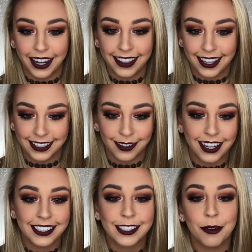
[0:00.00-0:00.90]
and that's
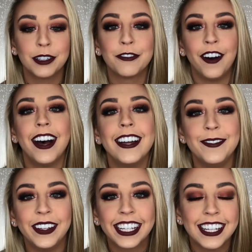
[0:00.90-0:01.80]
why it's so much
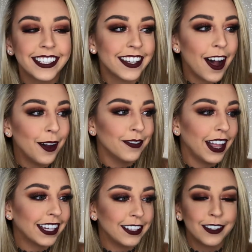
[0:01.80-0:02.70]
fun, because
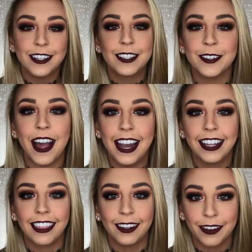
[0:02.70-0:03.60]
like, you can do
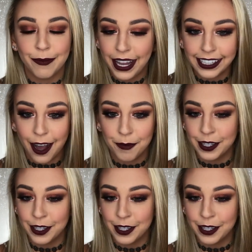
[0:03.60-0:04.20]
anything with makeup.